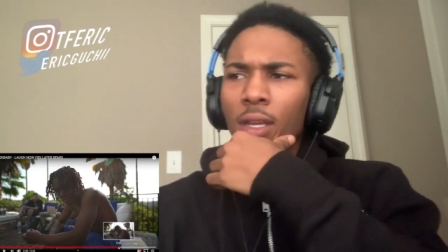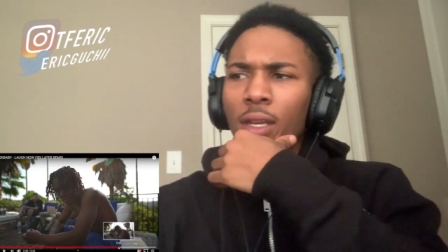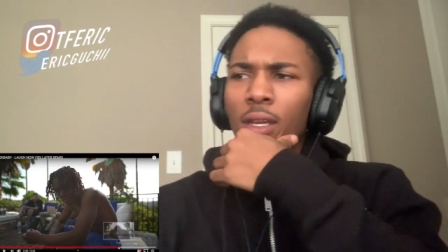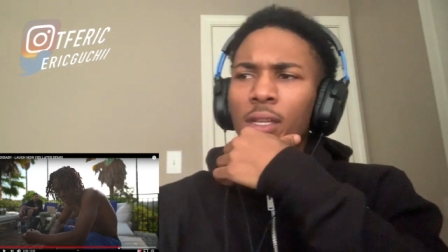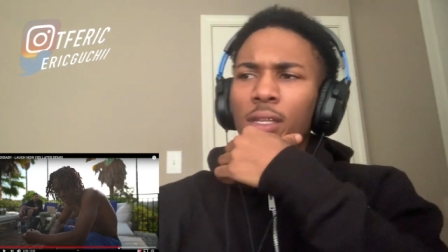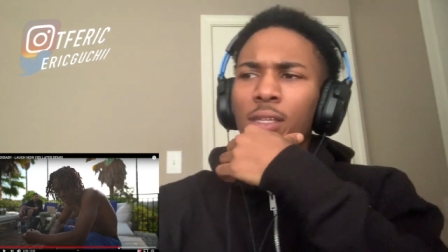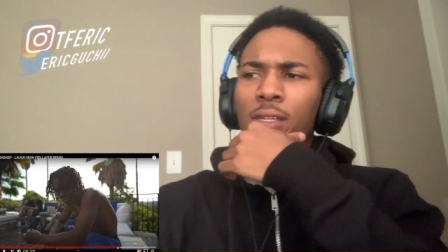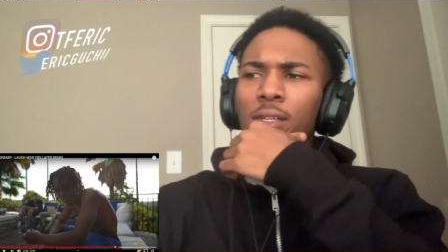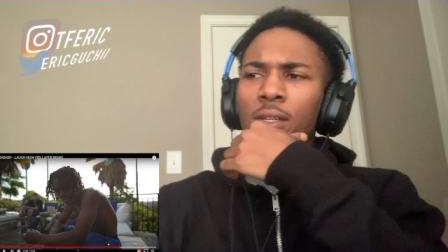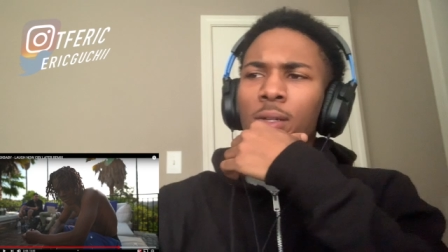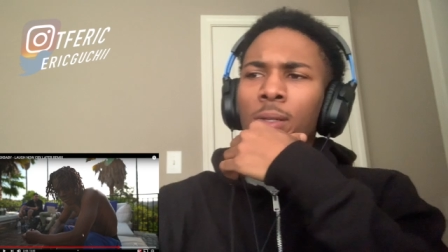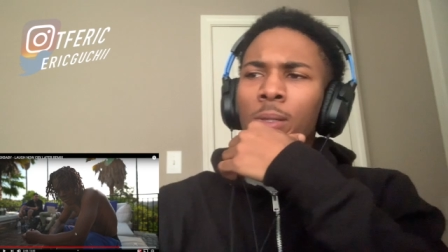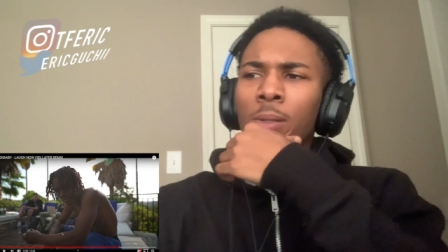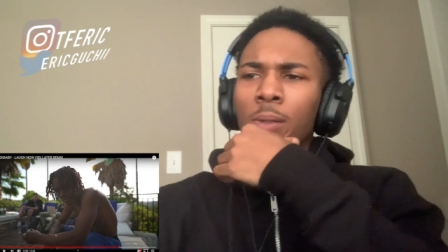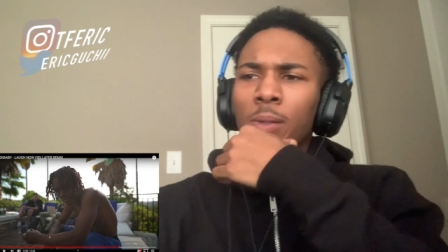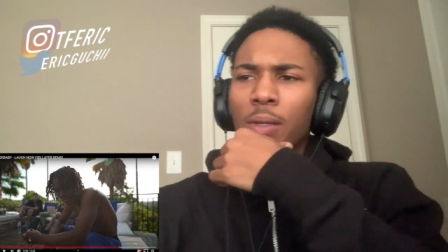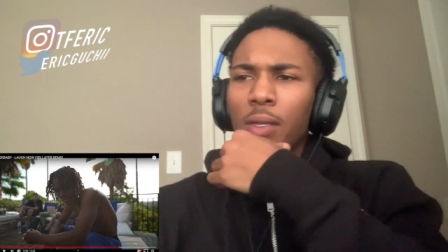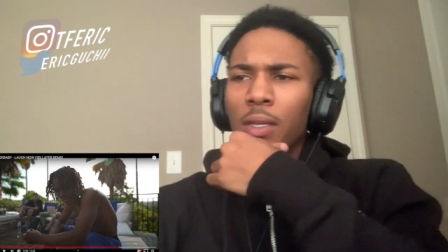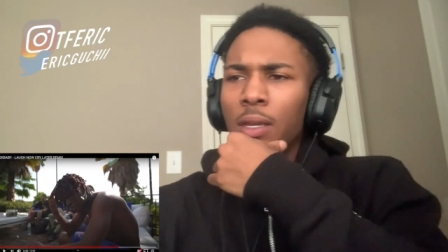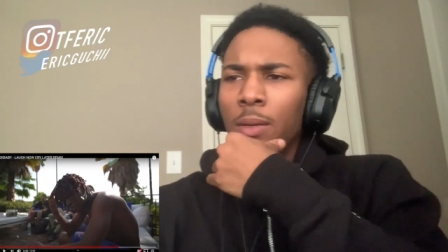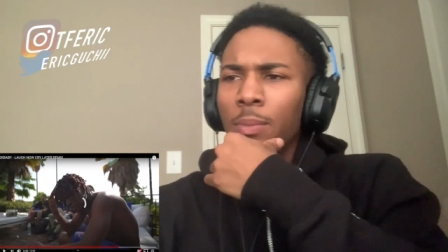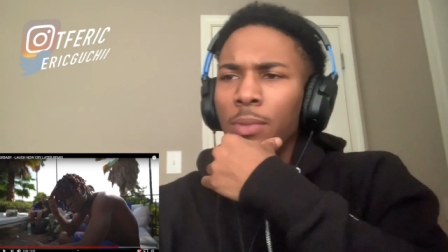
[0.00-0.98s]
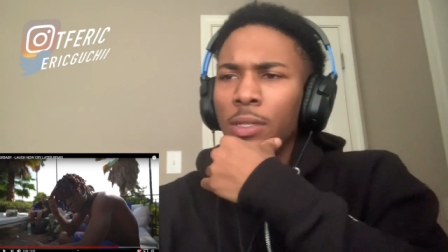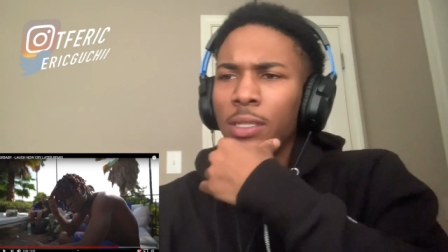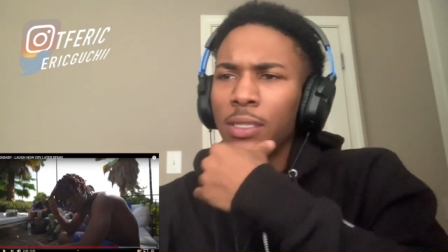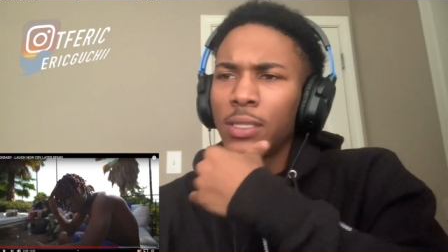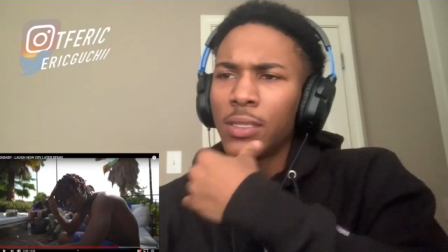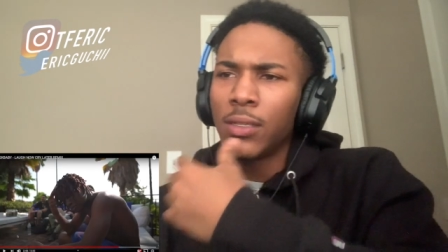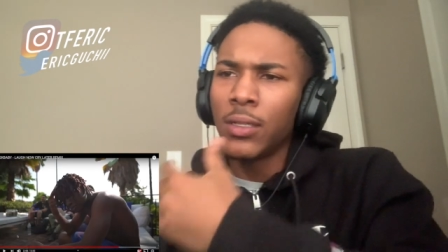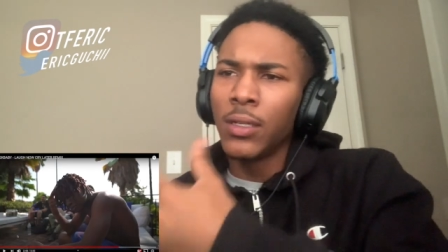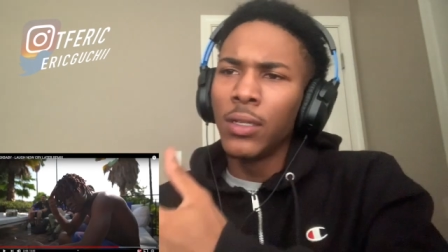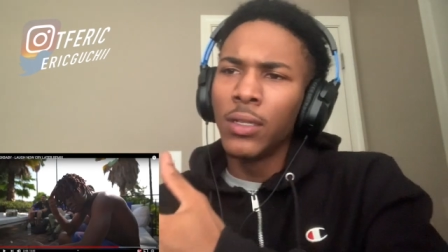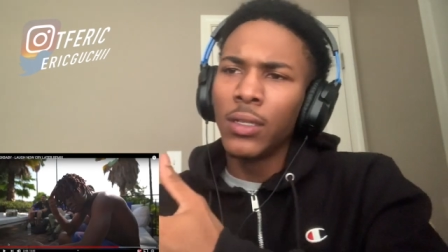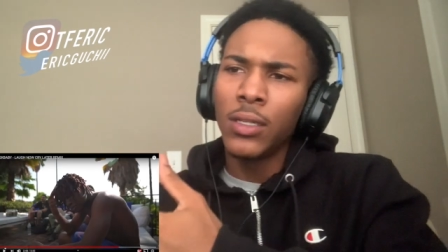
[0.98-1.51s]
So him just
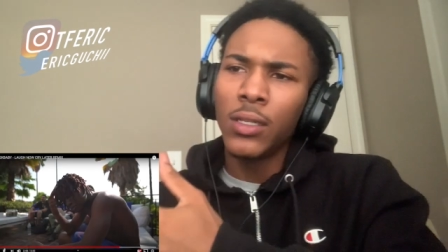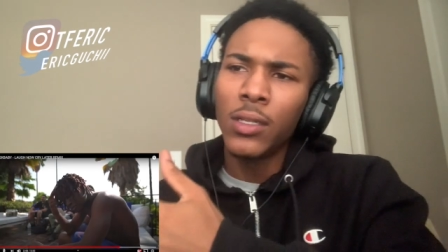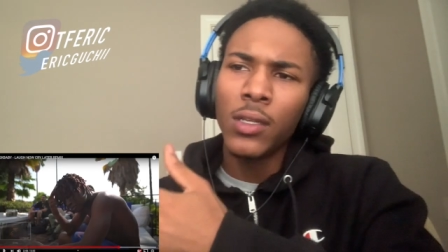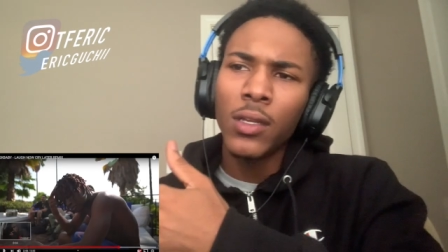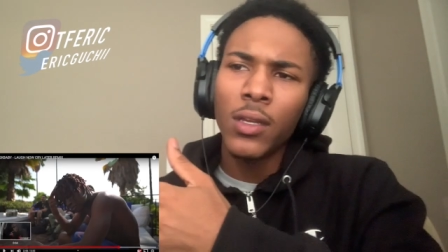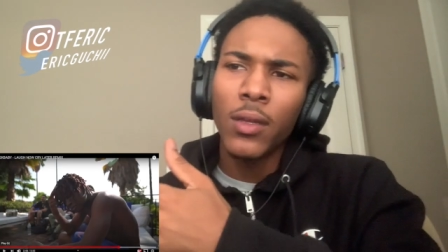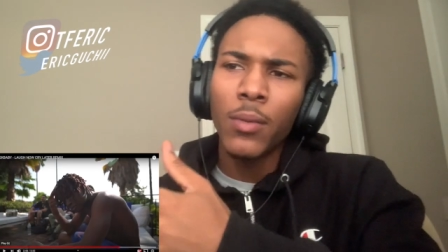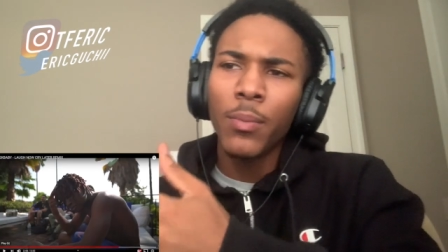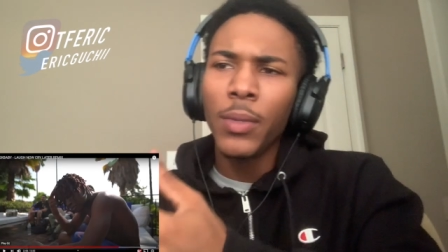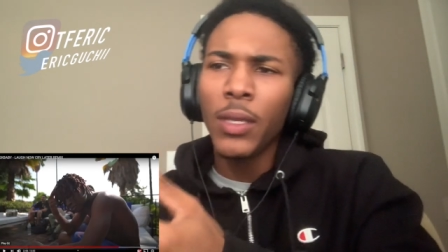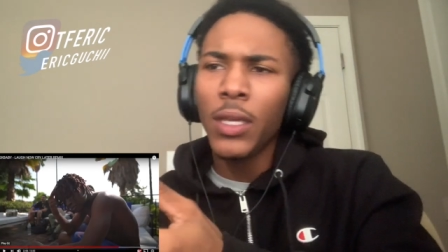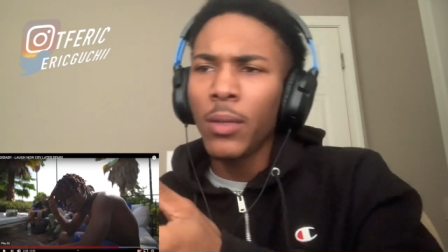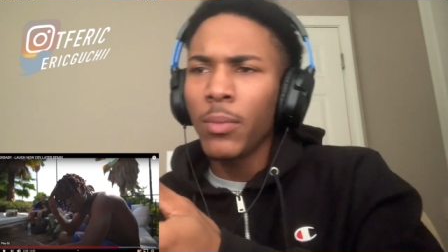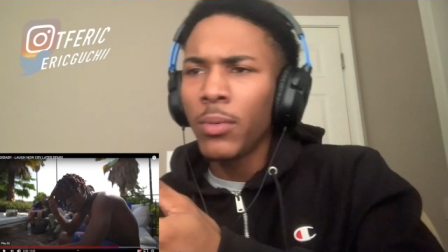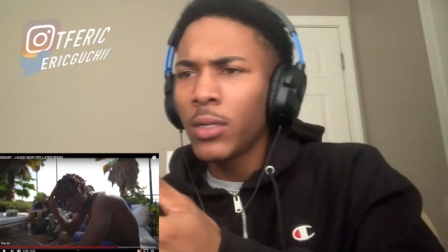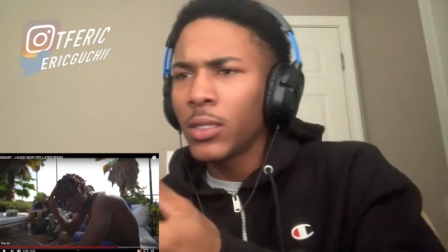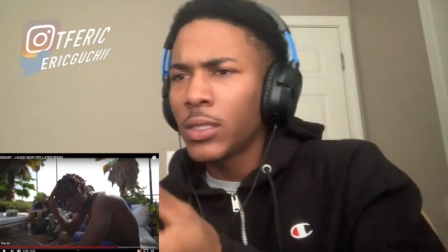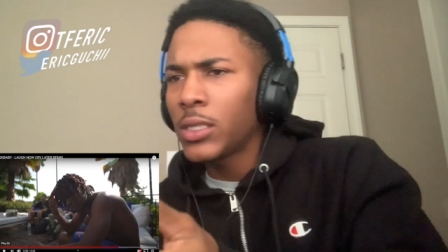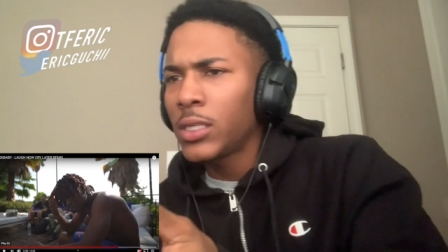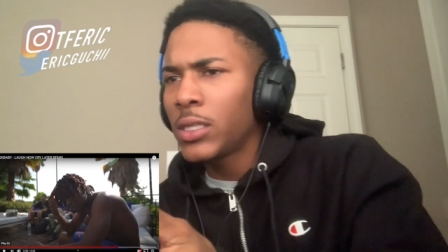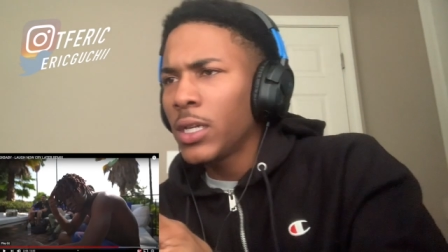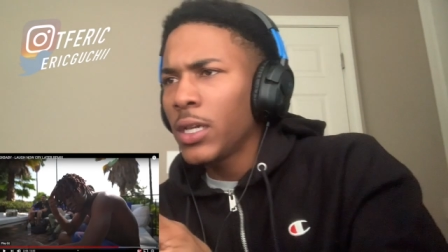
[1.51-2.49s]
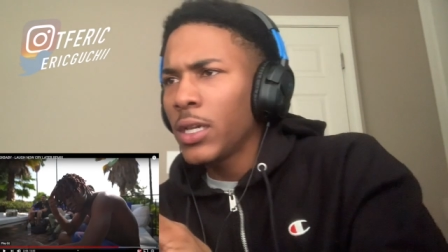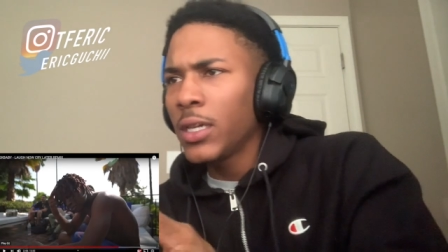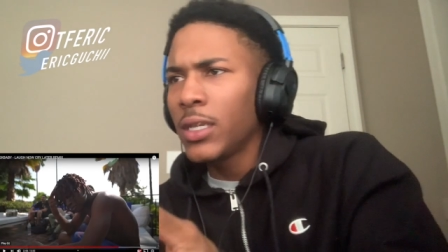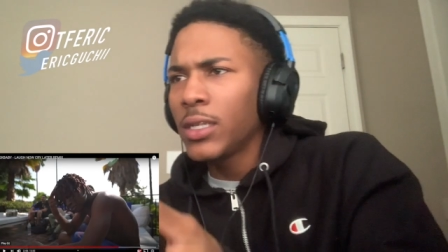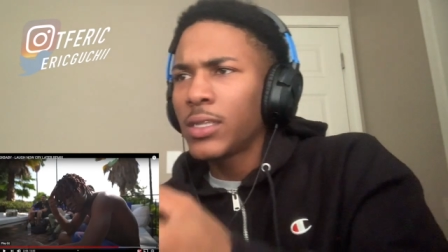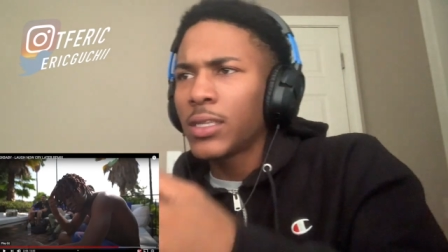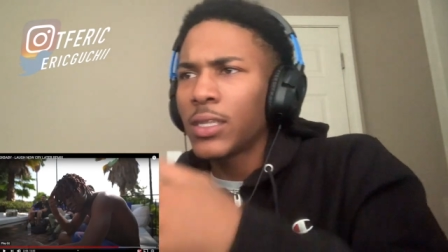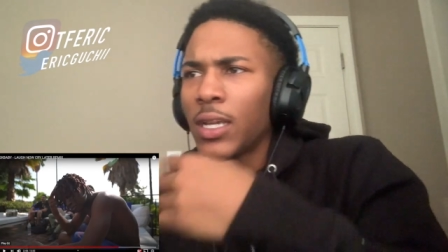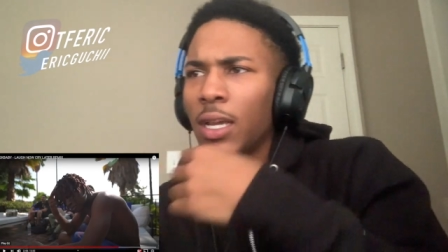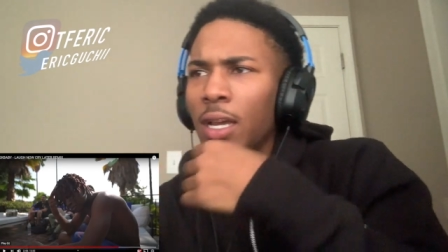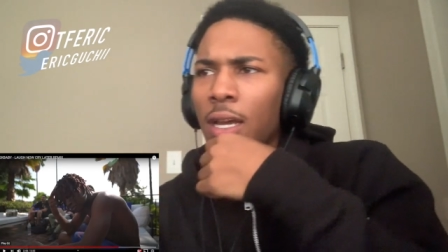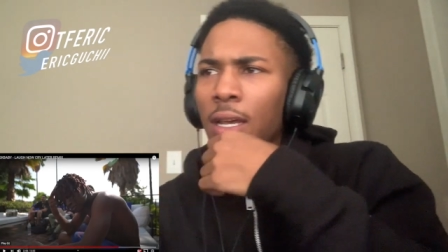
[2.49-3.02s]
to be able to share his
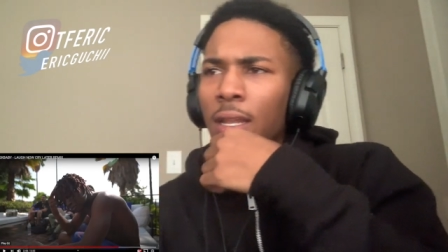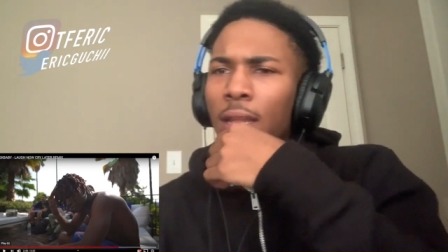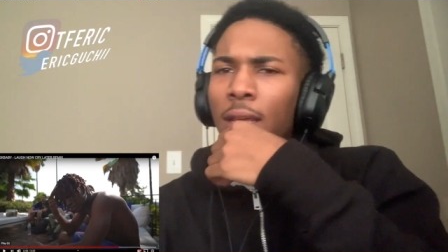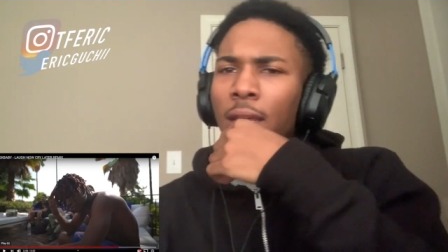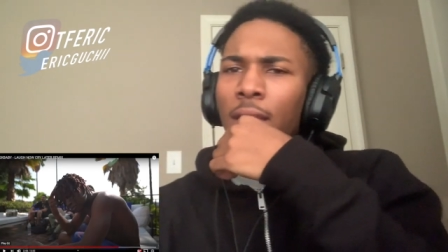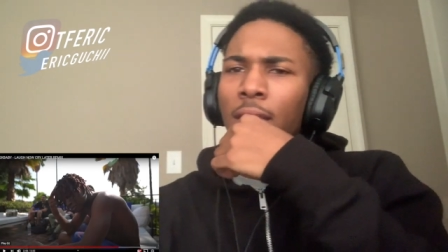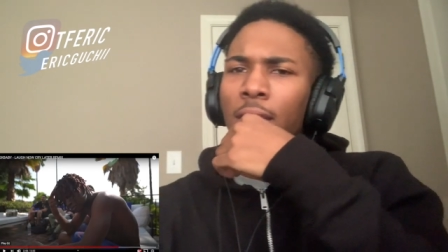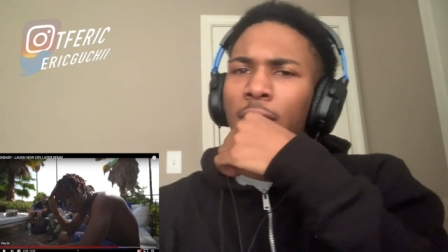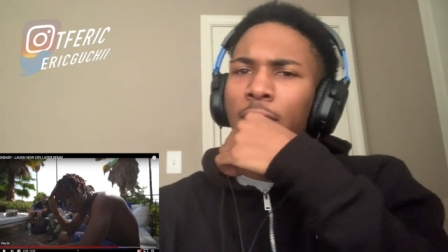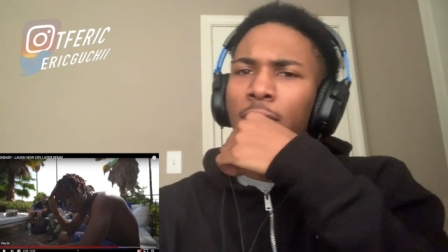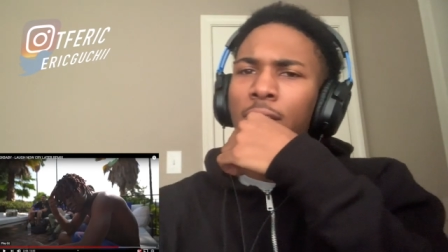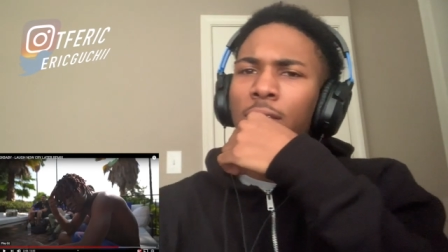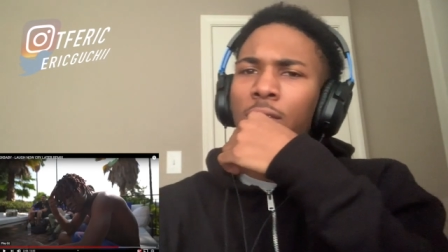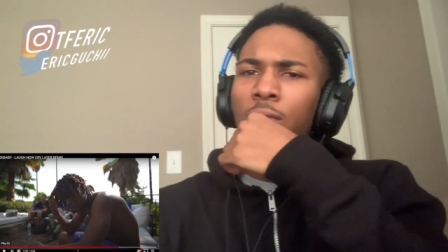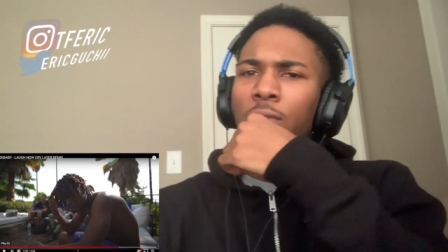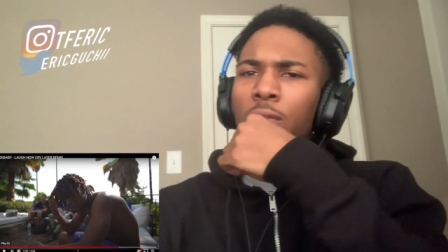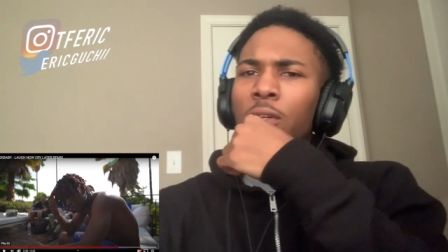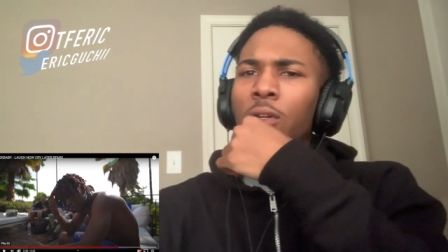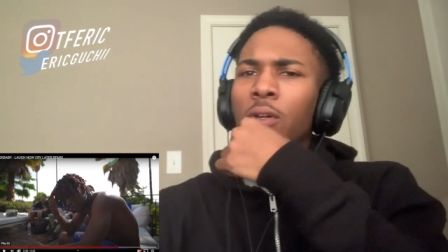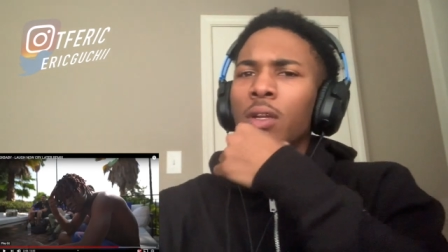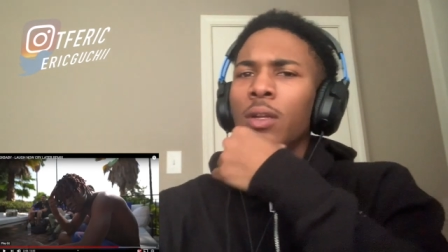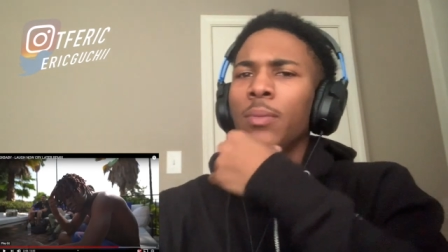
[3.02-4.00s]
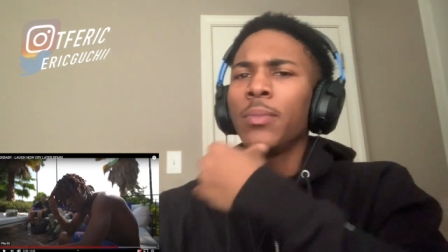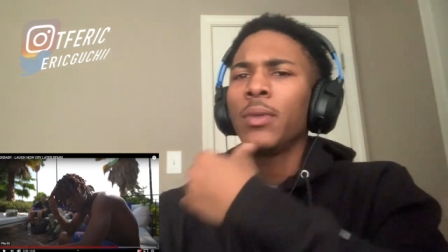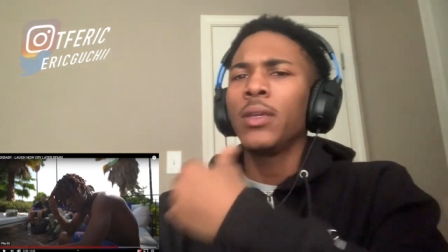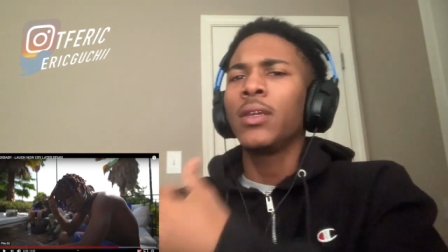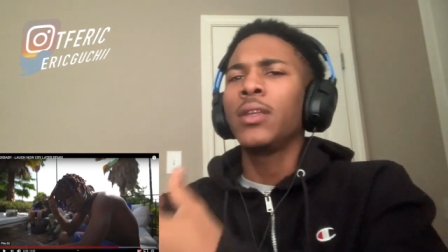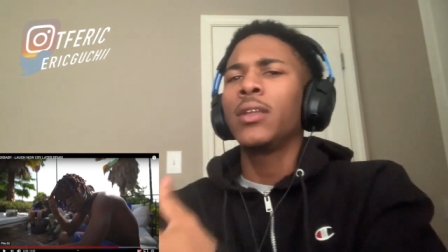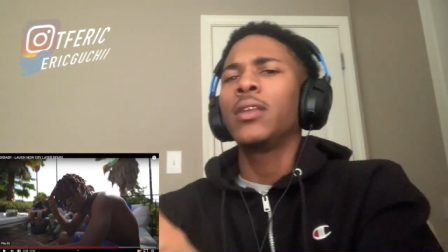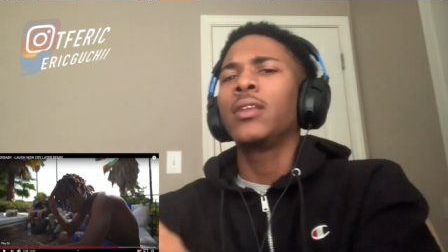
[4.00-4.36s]
shine like this, you know what I mean?